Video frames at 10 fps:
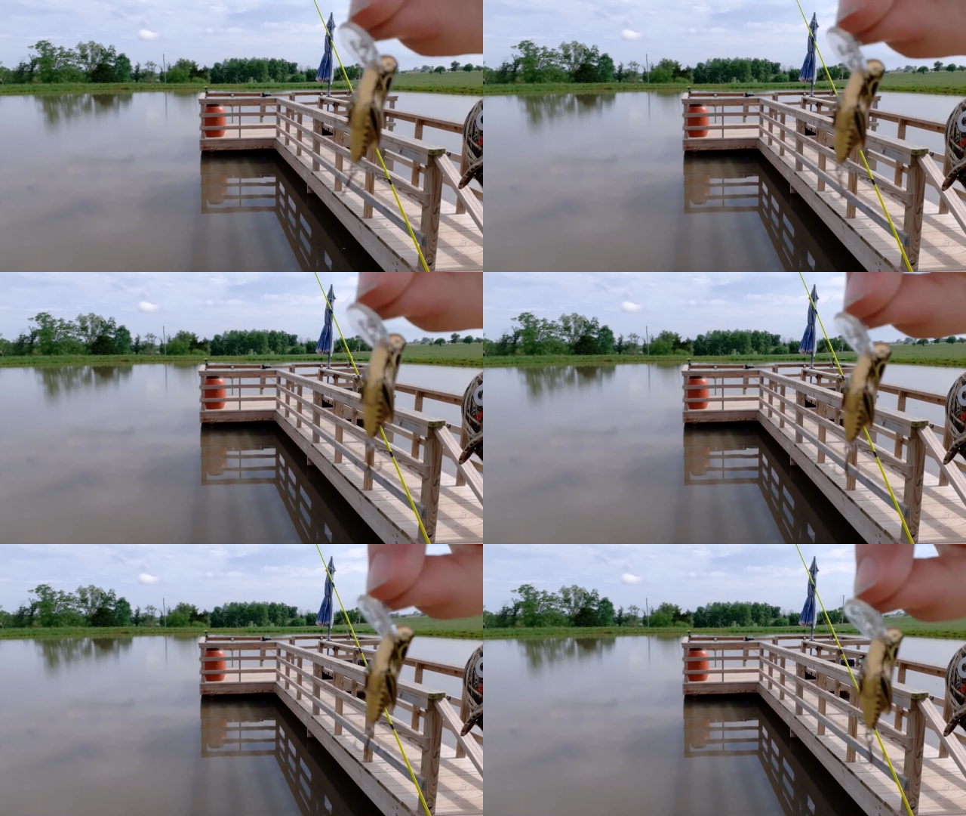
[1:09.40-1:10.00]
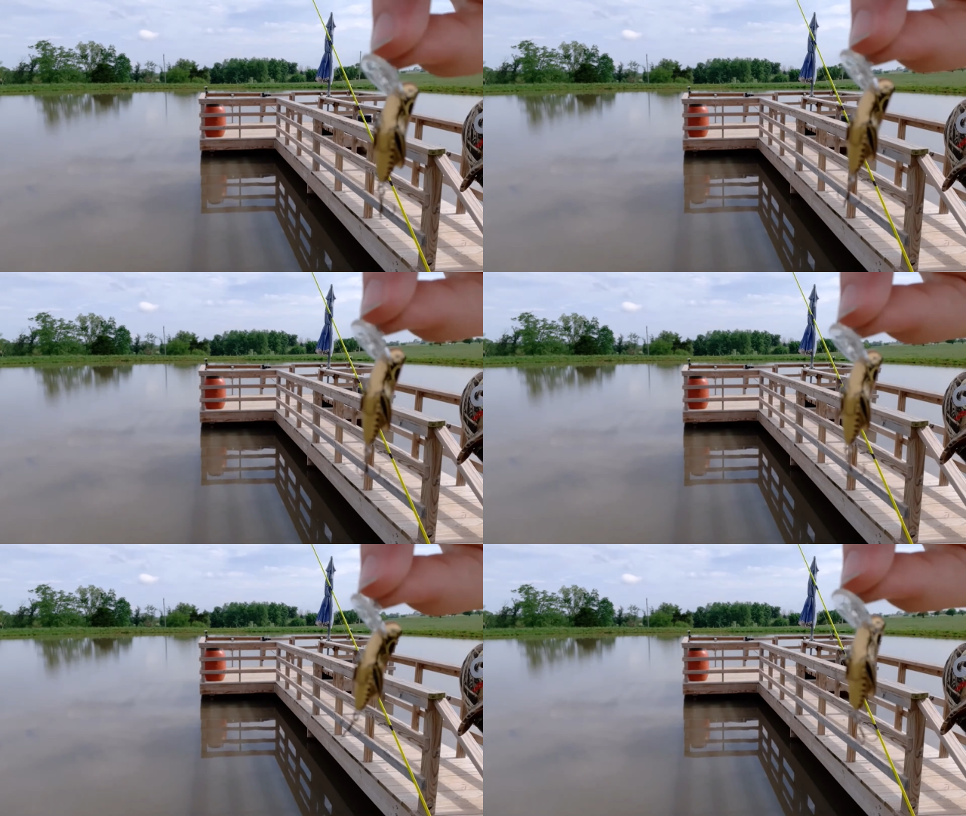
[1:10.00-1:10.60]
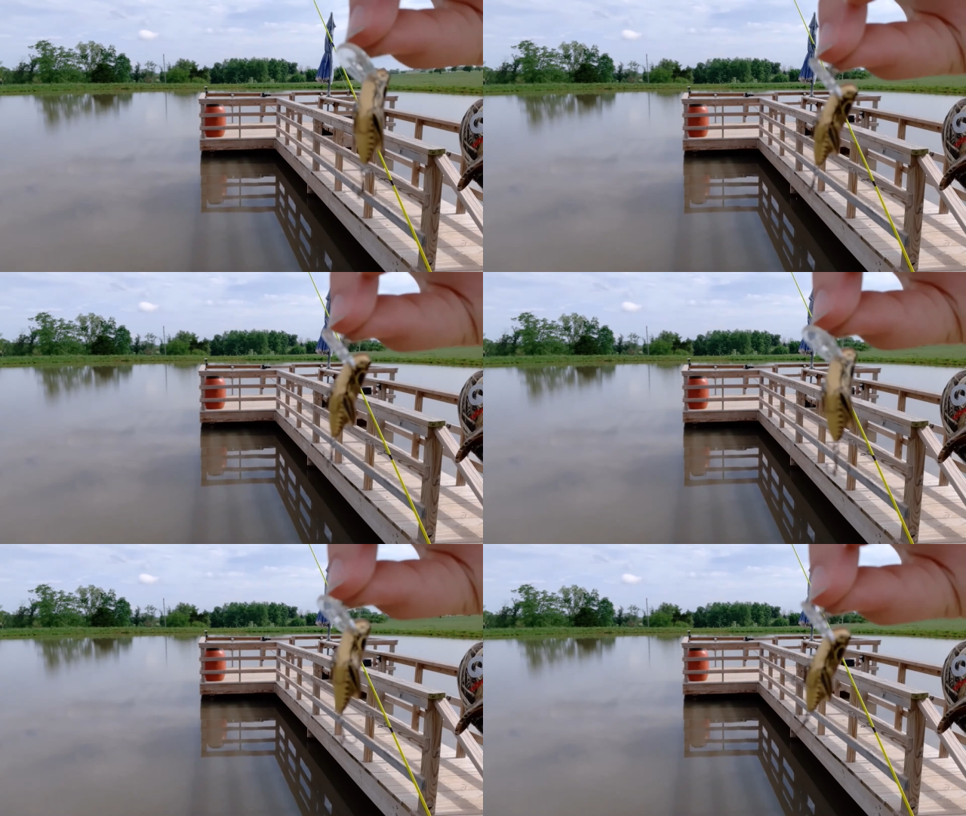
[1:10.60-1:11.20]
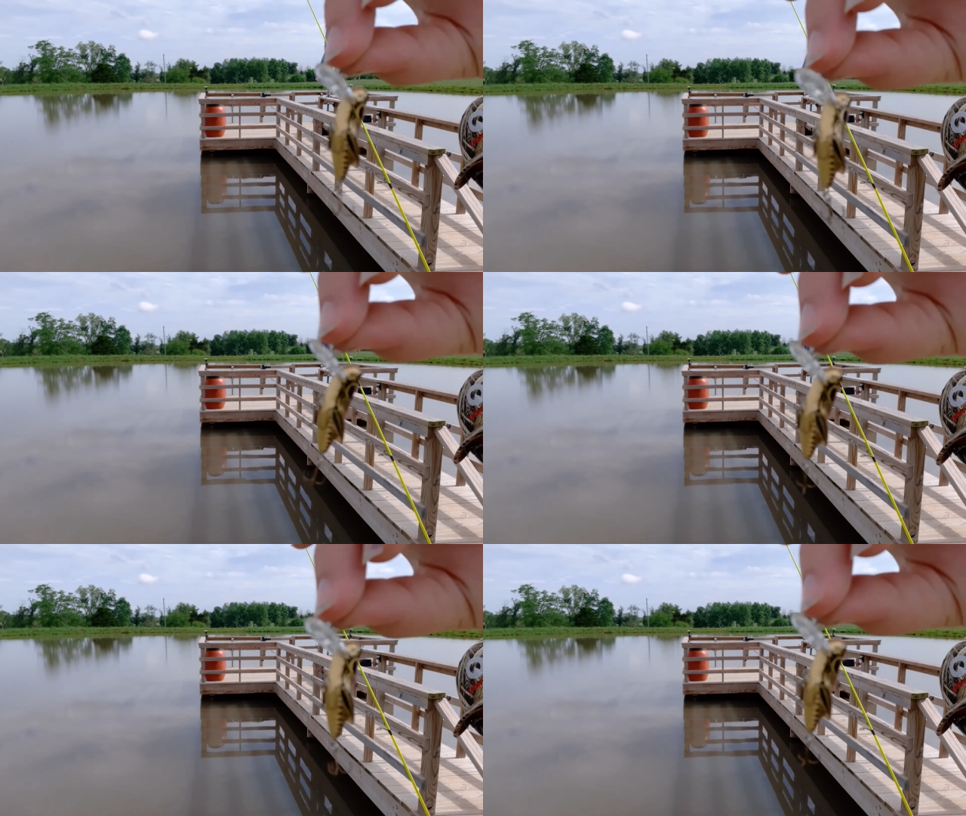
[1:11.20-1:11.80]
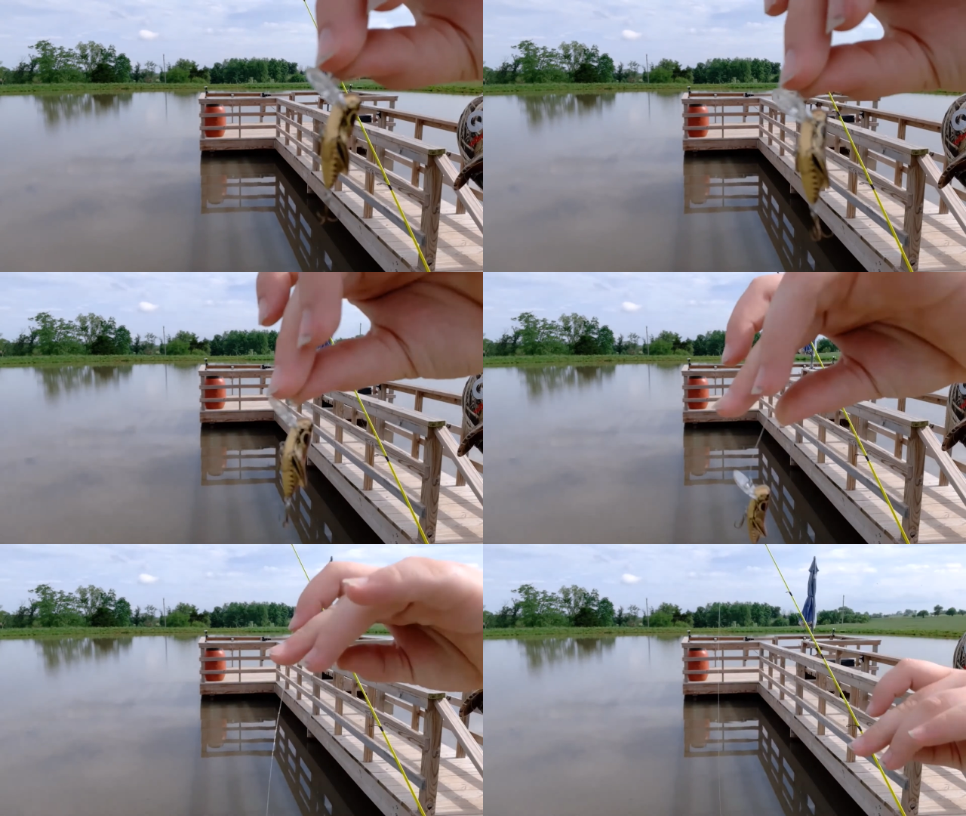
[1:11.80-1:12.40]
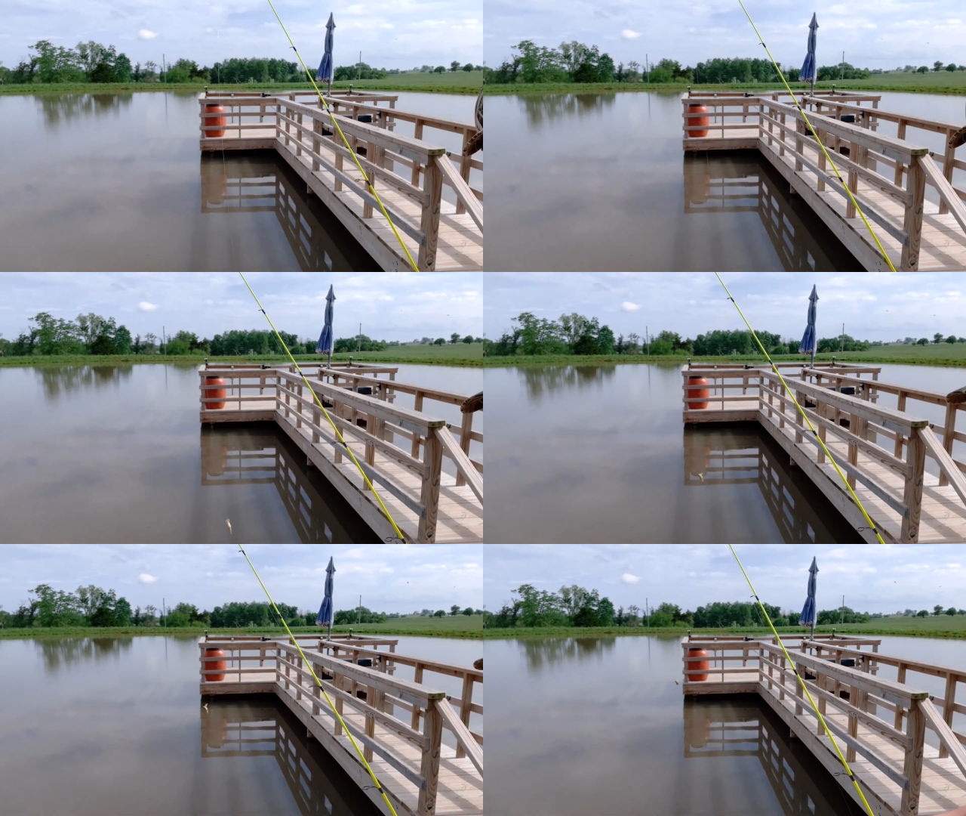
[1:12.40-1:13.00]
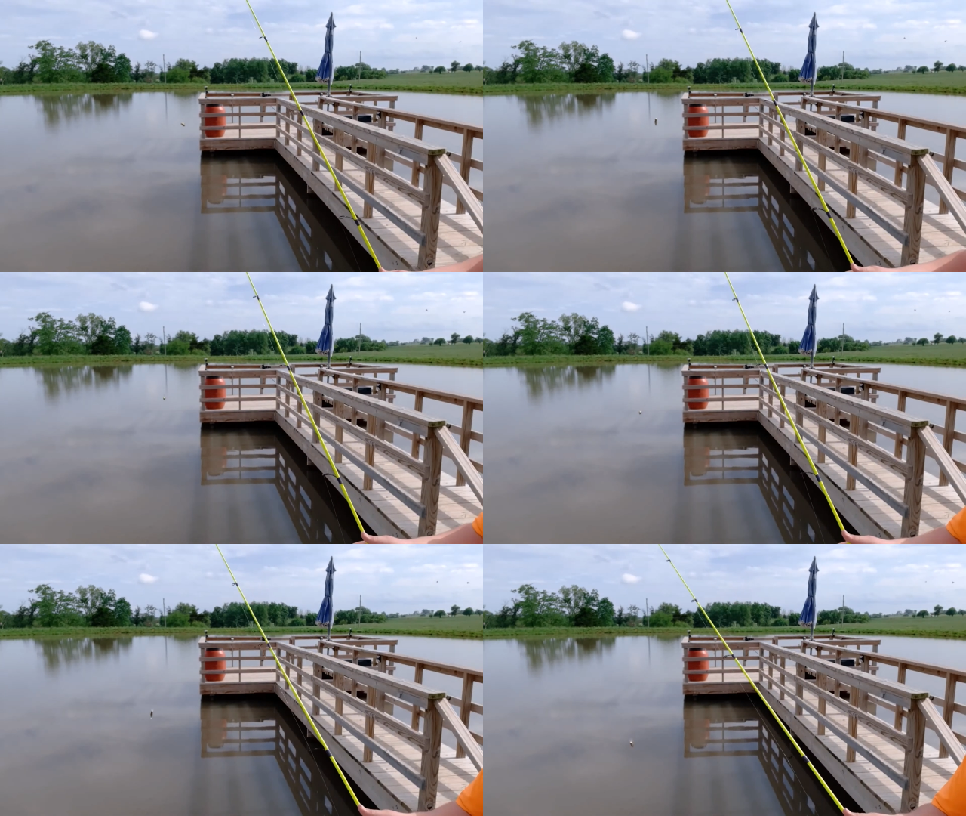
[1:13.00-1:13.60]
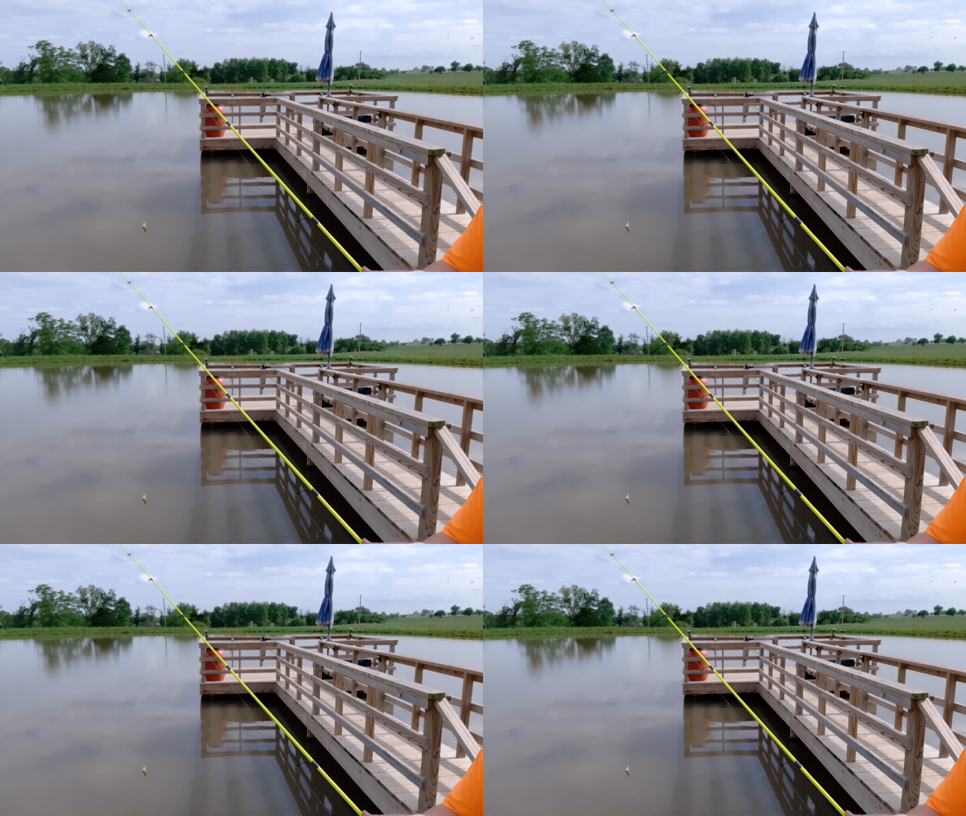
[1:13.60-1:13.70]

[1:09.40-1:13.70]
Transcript: (no speaker visible)